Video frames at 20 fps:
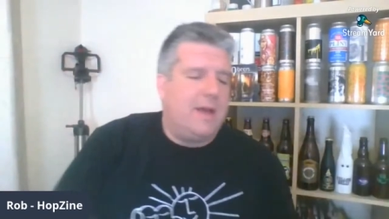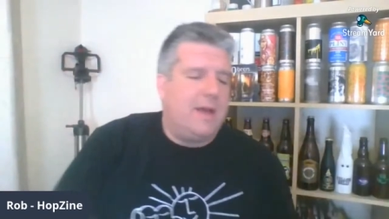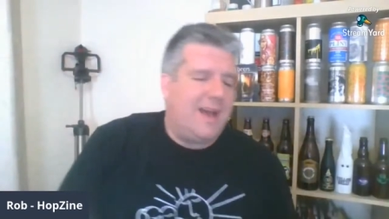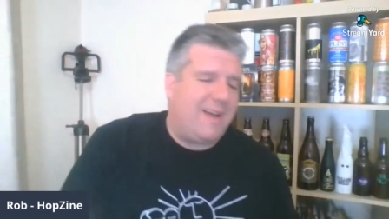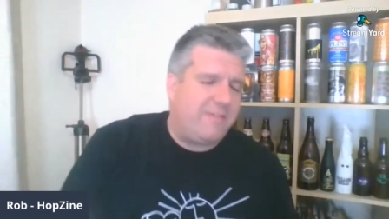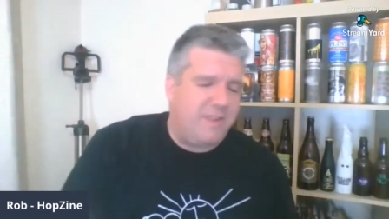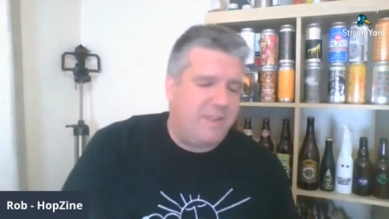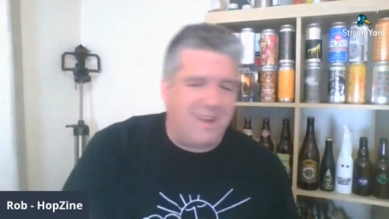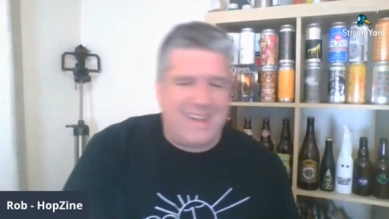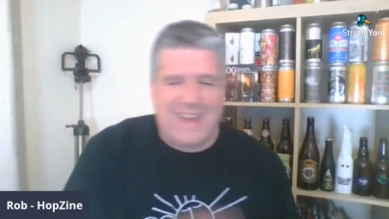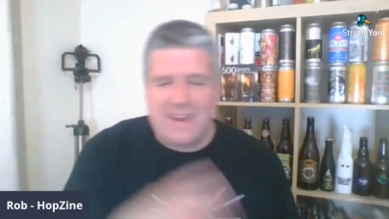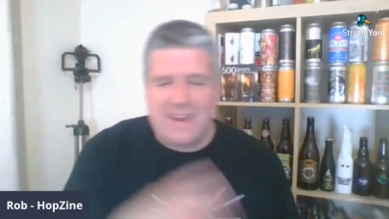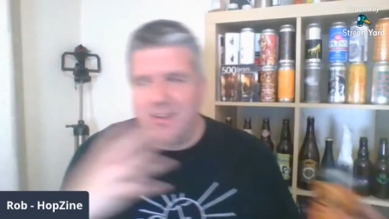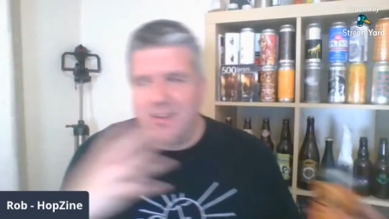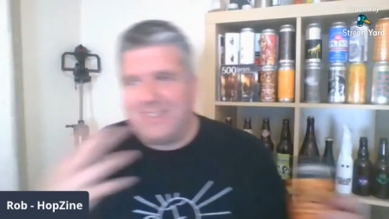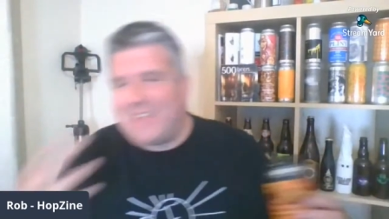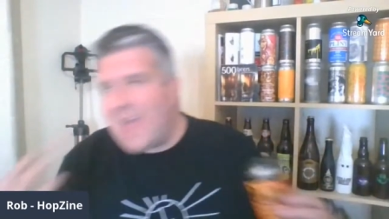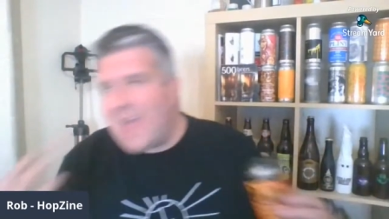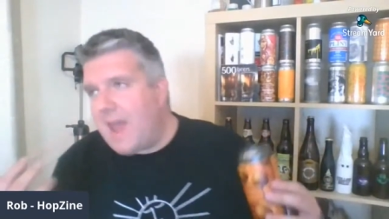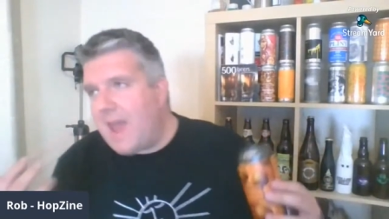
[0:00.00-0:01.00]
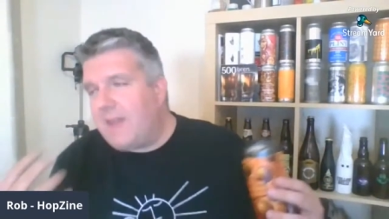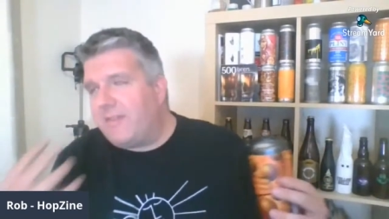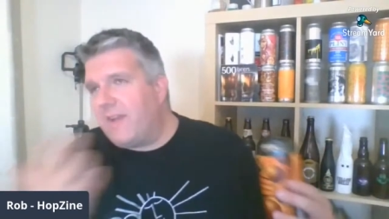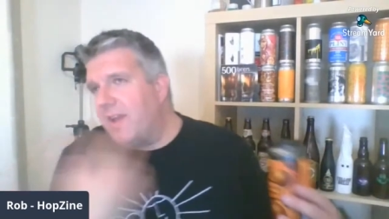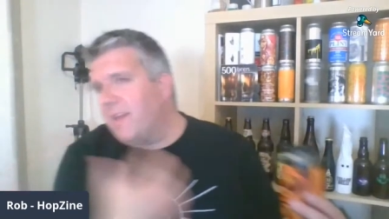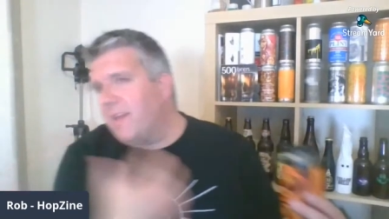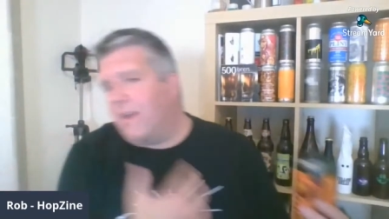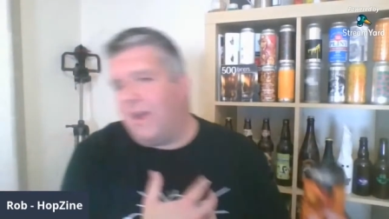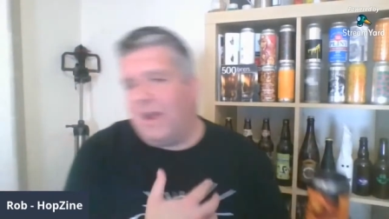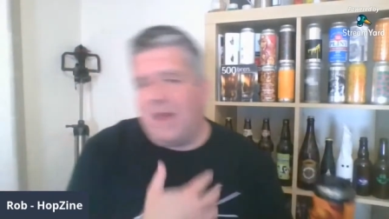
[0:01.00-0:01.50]
I've kind of got 10. I've
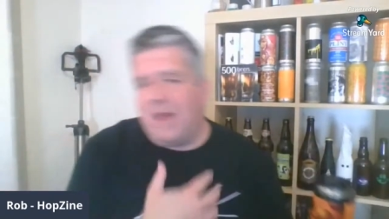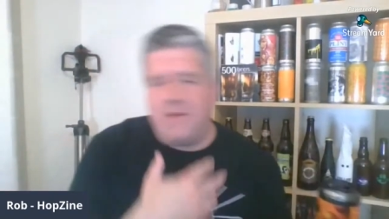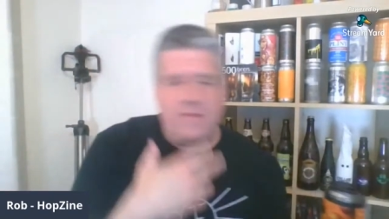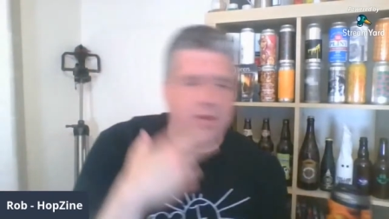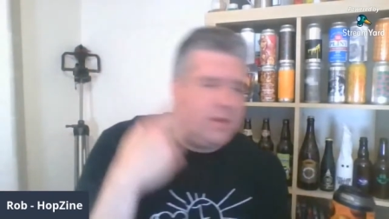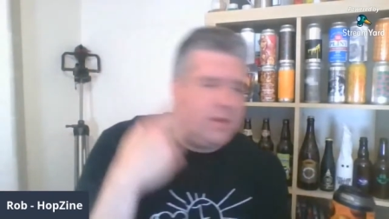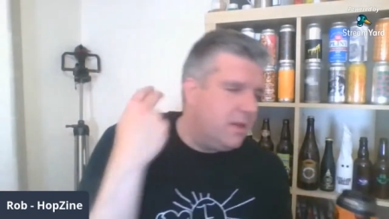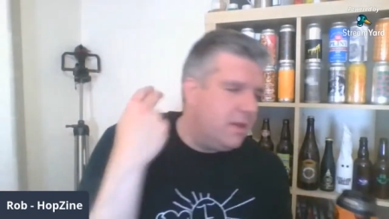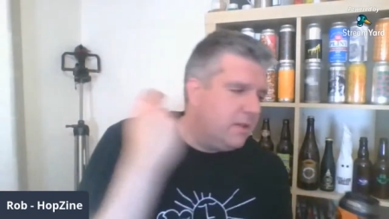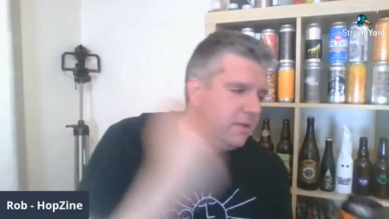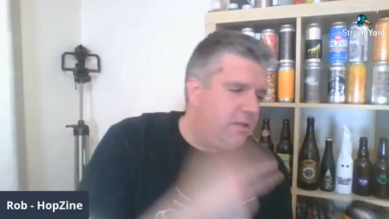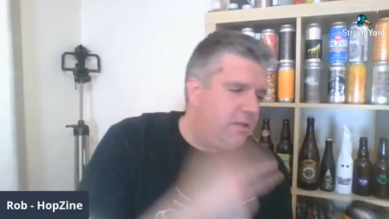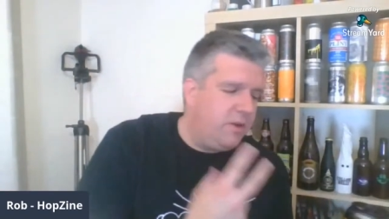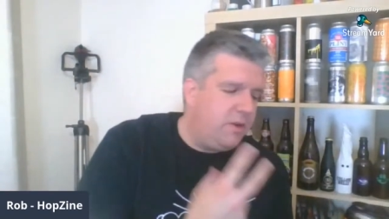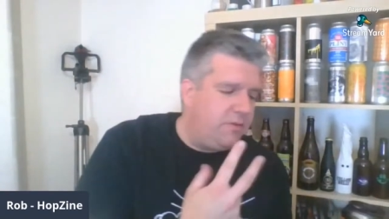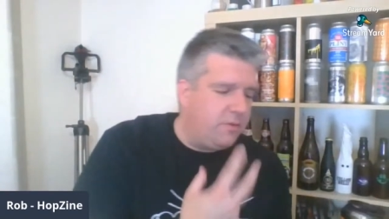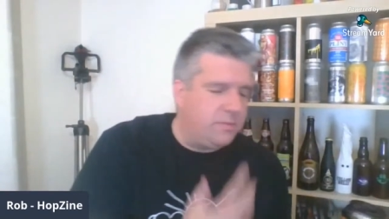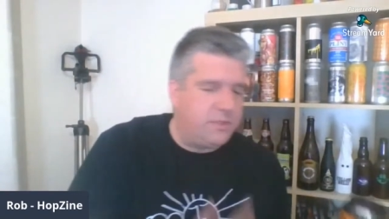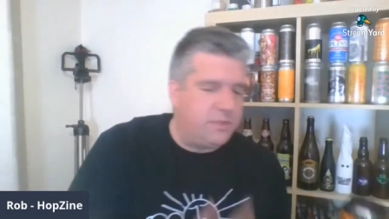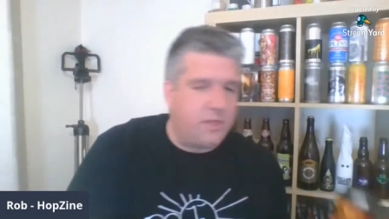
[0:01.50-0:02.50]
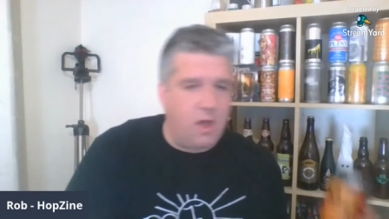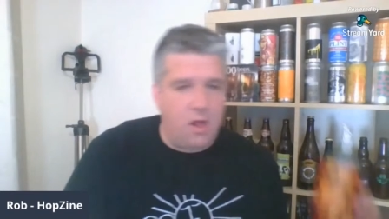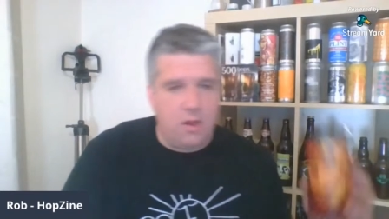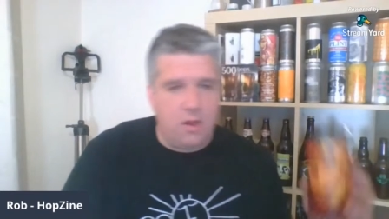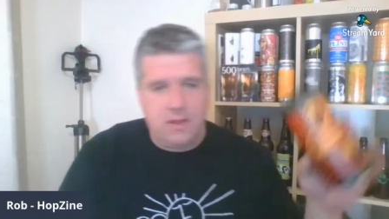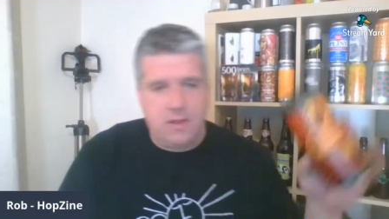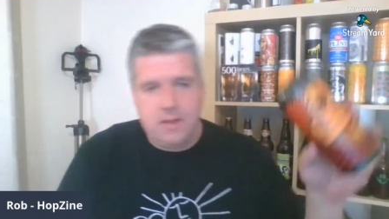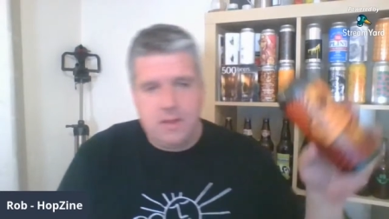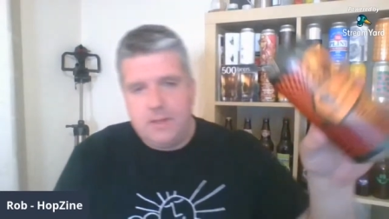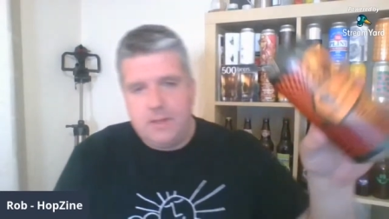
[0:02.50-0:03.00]
kind of got 11. Two from
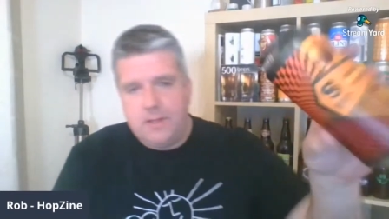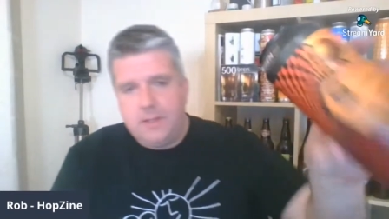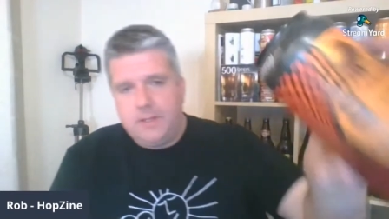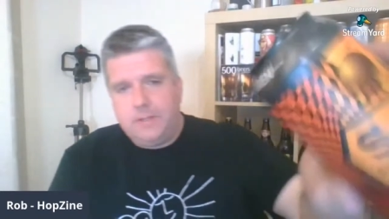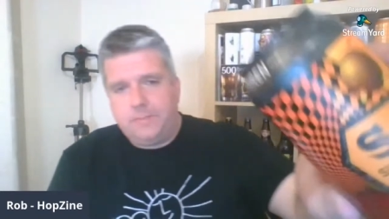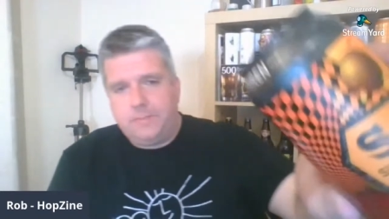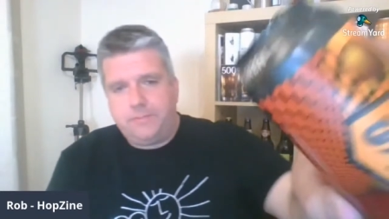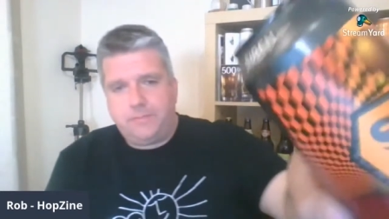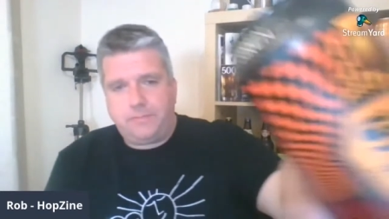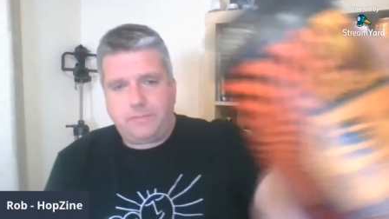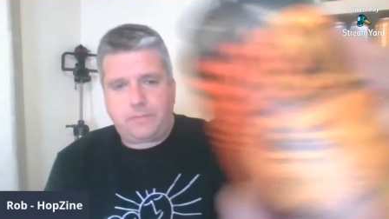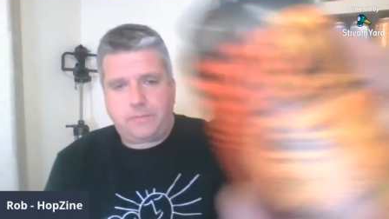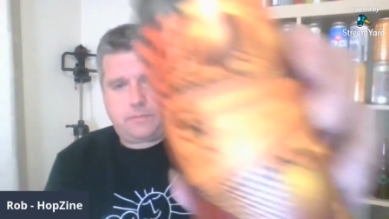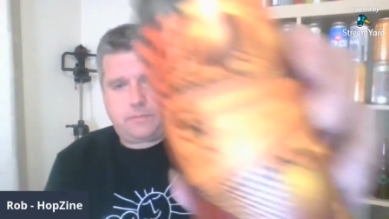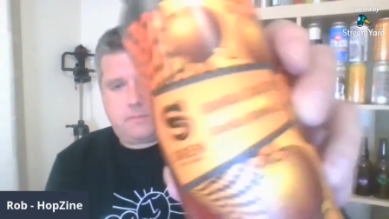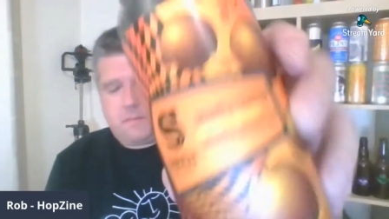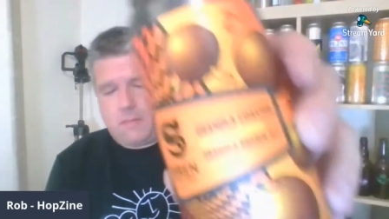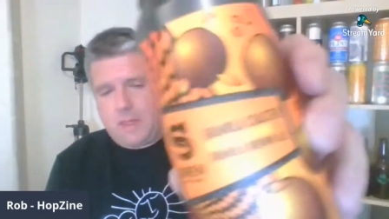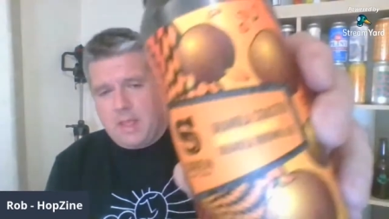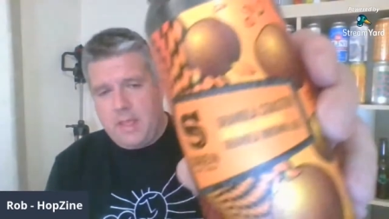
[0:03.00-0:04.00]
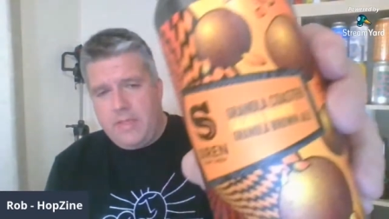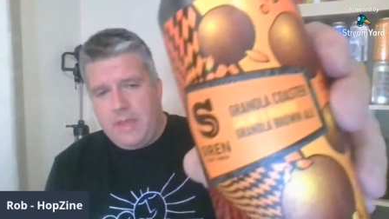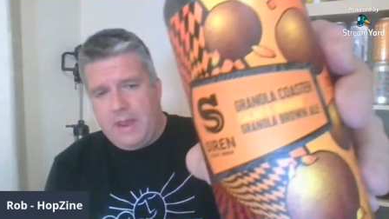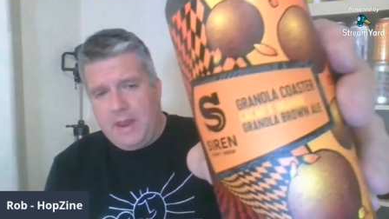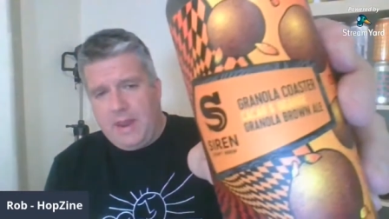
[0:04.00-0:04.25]
Salt, and